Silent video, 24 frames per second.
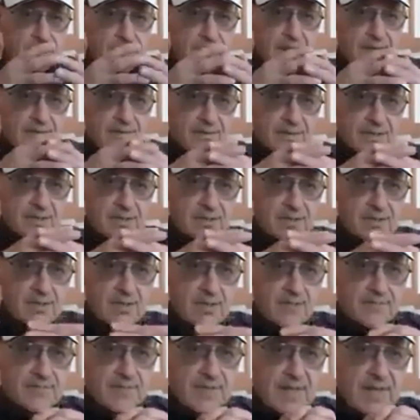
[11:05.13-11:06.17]
are athletes.
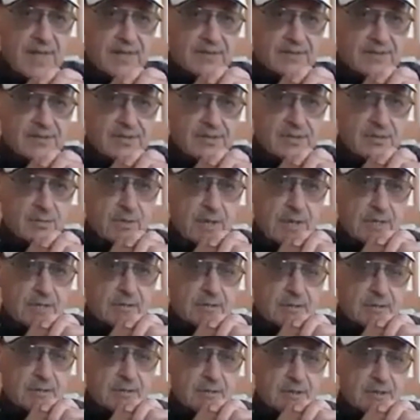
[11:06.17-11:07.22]
Athletes
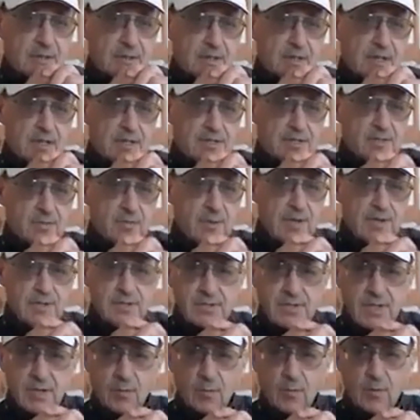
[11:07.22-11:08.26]
sweat, and sweat
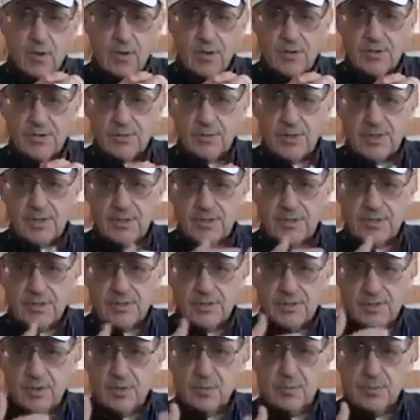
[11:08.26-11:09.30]
is not water. Sweat is a
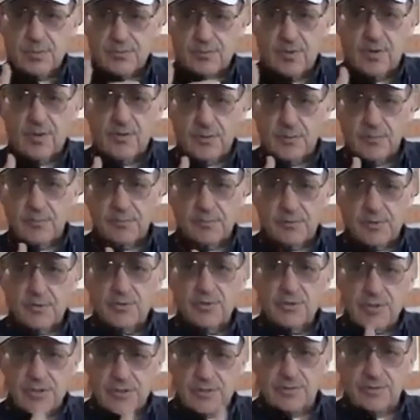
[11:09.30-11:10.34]
soup of all the
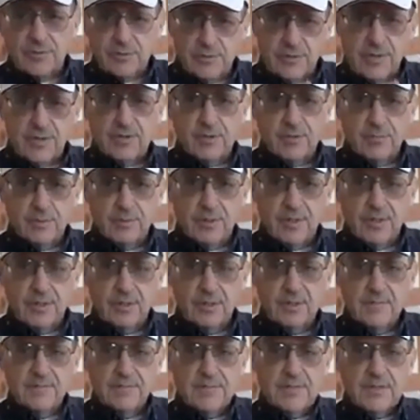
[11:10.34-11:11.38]
nutrients floating around your blood.